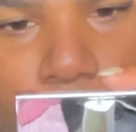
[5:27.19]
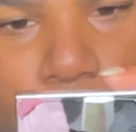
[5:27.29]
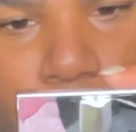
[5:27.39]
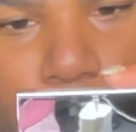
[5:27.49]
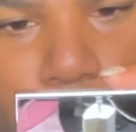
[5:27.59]

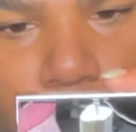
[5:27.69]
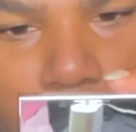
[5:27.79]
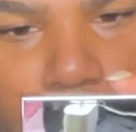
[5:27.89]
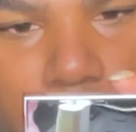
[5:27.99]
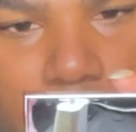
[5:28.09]
mood,
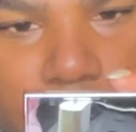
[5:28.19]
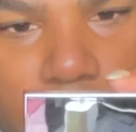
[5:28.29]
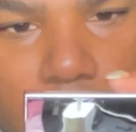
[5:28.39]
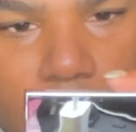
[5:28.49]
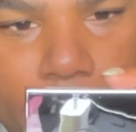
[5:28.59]
entourage,
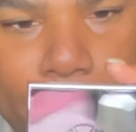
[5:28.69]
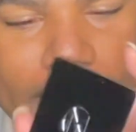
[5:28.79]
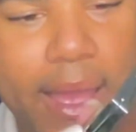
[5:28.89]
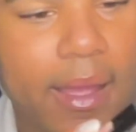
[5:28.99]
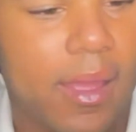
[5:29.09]
and clap
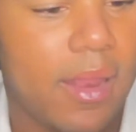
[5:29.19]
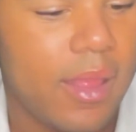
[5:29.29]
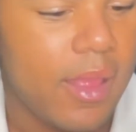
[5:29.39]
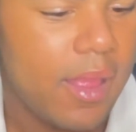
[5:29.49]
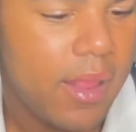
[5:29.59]
back,
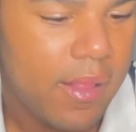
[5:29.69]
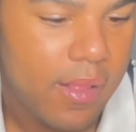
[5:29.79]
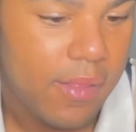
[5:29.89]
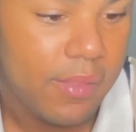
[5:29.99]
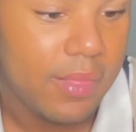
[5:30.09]
honey.
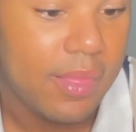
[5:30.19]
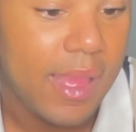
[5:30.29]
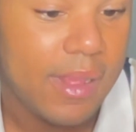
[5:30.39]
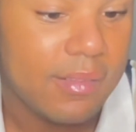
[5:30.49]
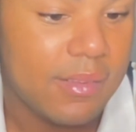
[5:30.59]

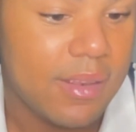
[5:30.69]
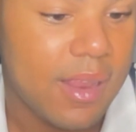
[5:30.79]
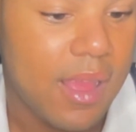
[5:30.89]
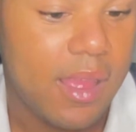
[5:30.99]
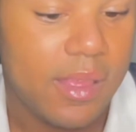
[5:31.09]
That's
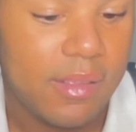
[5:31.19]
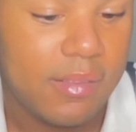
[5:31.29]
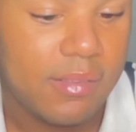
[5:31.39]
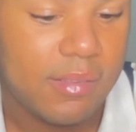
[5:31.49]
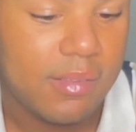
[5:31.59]

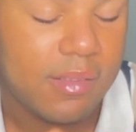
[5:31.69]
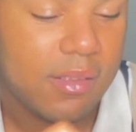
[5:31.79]
nice.